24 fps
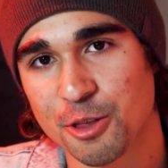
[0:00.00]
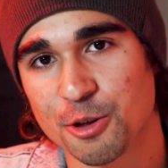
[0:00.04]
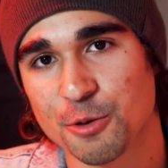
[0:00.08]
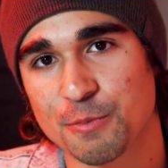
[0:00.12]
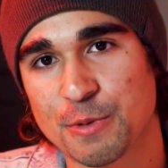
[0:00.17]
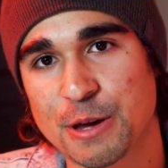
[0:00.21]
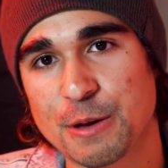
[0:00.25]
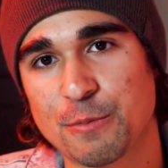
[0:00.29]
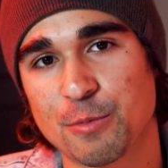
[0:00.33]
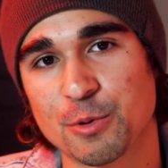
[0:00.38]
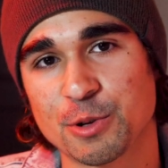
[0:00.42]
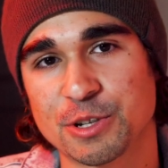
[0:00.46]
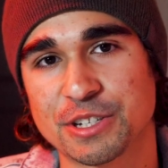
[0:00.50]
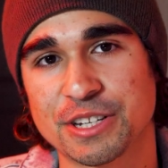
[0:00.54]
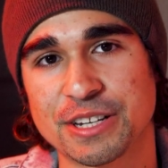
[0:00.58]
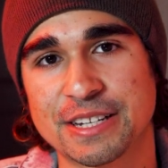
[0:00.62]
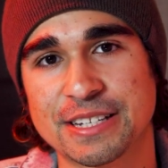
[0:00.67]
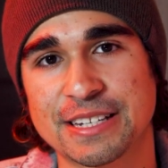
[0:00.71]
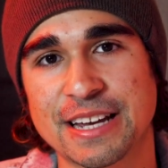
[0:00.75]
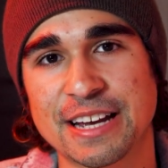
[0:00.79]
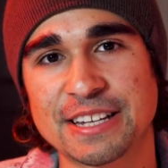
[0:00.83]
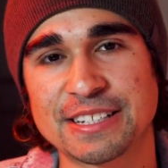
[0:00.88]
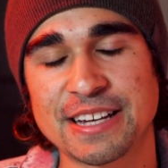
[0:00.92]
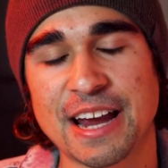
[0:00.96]
other people's
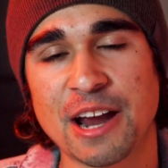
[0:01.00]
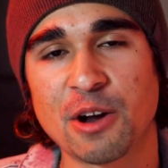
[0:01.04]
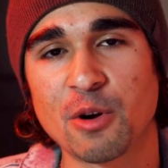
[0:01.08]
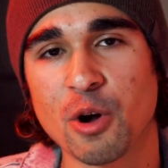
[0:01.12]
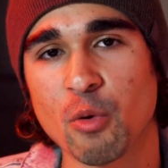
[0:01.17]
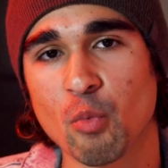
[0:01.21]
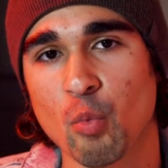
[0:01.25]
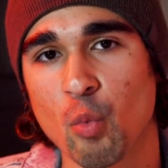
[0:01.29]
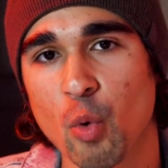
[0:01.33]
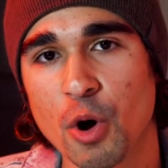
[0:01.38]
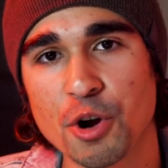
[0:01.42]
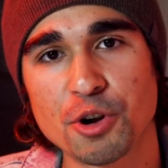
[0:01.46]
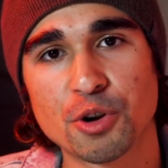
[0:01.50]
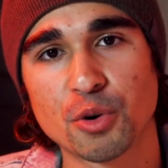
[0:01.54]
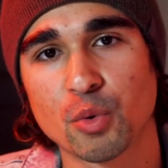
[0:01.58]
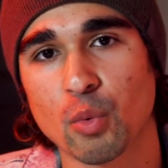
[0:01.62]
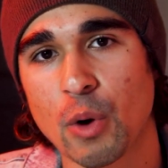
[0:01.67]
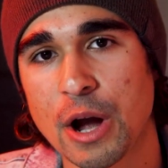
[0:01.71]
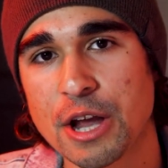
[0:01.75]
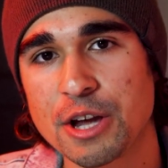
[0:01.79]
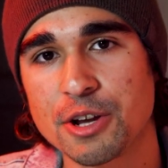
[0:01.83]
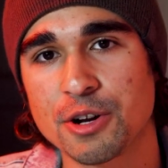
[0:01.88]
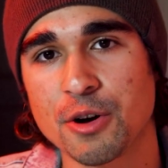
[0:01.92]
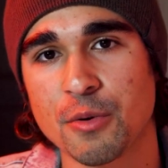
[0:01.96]
success and wonder
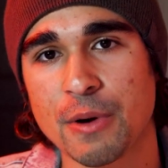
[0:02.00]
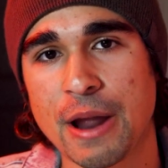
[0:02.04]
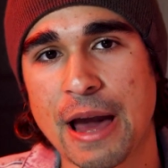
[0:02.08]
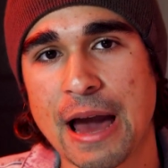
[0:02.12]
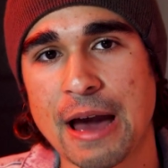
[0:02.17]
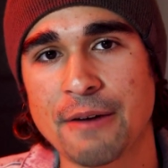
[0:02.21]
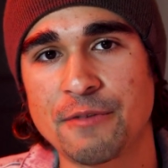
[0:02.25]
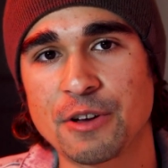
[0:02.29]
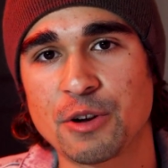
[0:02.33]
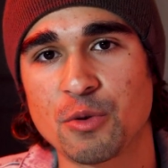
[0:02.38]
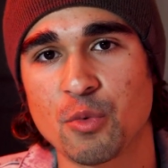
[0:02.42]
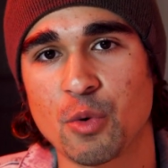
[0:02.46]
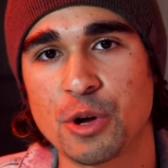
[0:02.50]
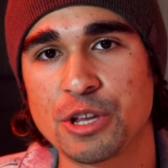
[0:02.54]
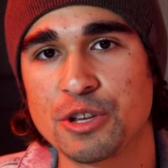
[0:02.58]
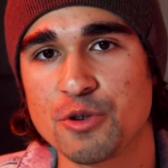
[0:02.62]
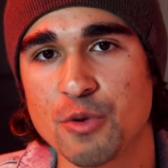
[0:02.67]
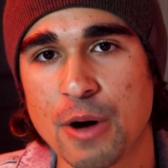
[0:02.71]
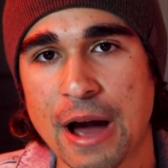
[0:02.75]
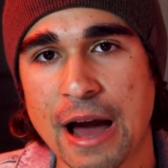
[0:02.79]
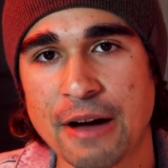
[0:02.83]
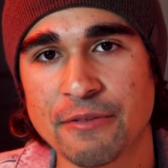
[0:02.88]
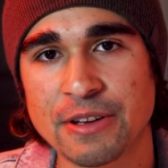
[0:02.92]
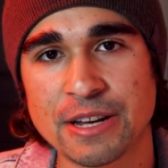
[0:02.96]
why you don't have it when
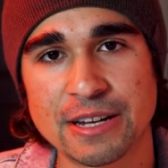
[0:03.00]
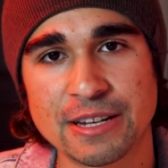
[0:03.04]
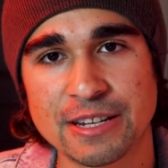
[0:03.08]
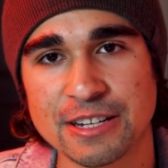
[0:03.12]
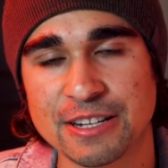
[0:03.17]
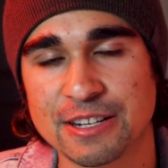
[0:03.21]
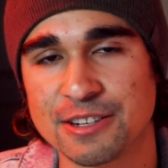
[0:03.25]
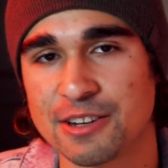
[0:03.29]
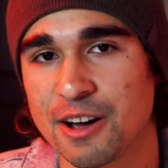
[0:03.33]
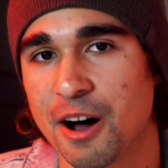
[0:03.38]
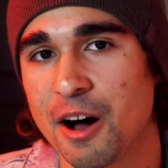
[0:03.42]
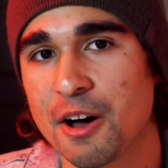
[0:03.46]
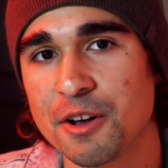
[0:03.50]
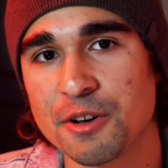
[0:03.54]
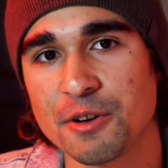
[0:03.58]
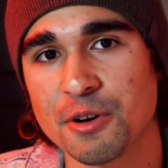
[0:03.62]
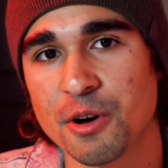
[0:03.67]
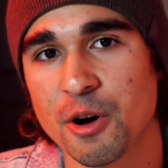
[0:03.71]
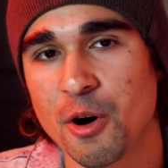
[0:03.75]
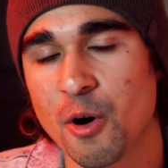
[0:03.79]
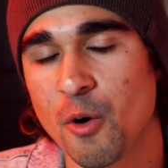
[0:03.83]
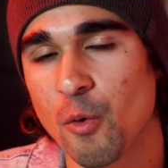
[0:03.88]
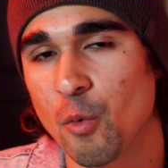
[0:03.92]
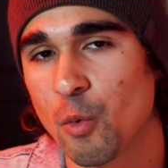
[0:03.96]
you haven't done
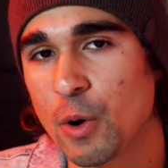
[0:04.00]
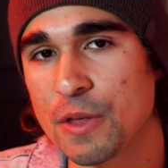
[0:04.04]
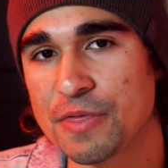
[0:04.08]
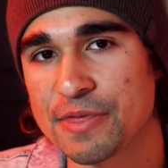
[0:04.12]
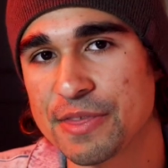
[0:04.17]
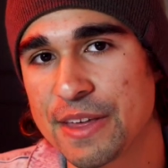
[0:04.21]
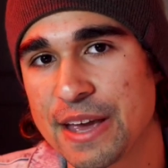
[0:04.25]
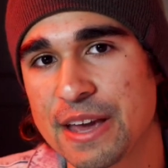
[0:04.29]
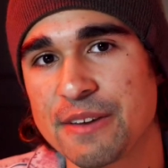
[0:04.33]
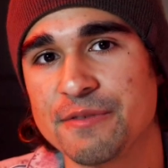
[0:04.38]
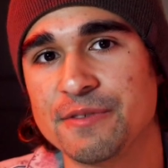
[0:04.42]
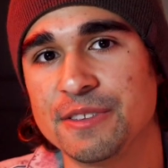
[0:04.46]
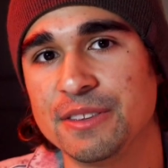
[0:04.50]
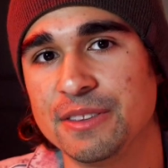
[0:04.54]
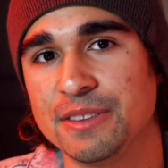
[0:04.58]
what they've